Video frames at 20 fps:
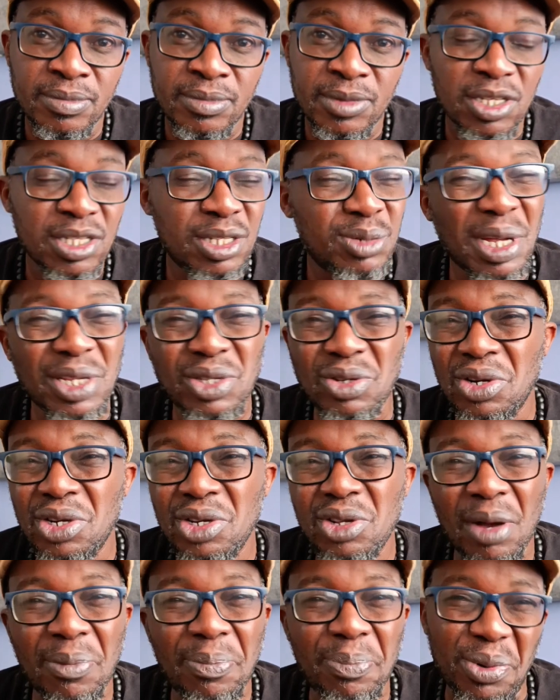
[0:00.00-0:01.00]
It's not
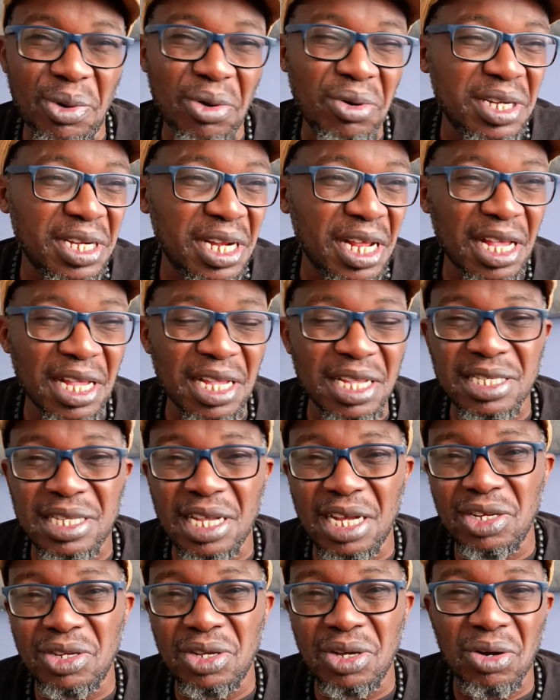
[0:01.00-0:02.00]
all your protests
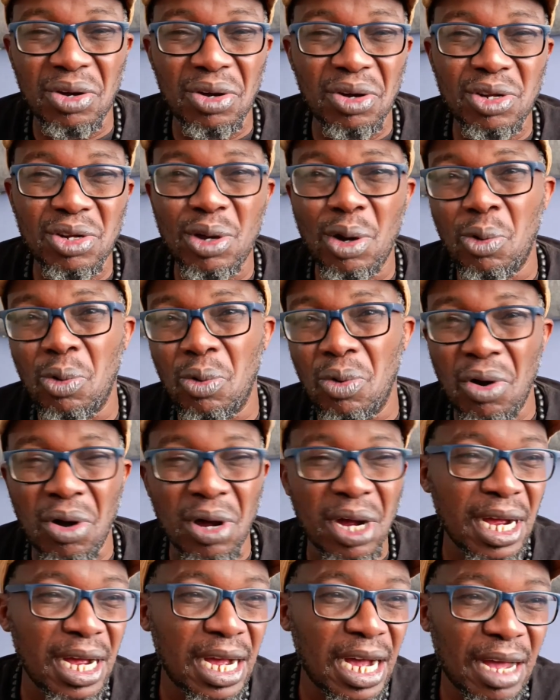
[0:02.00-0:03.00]
and all your
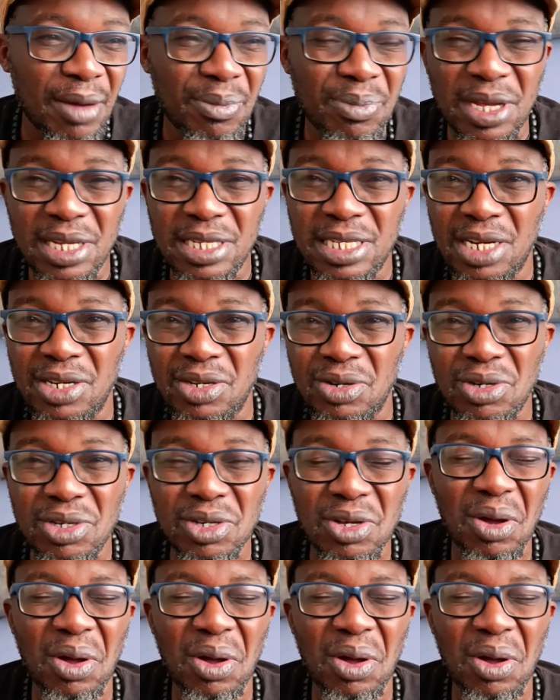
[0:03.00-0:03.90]
woke garbage and all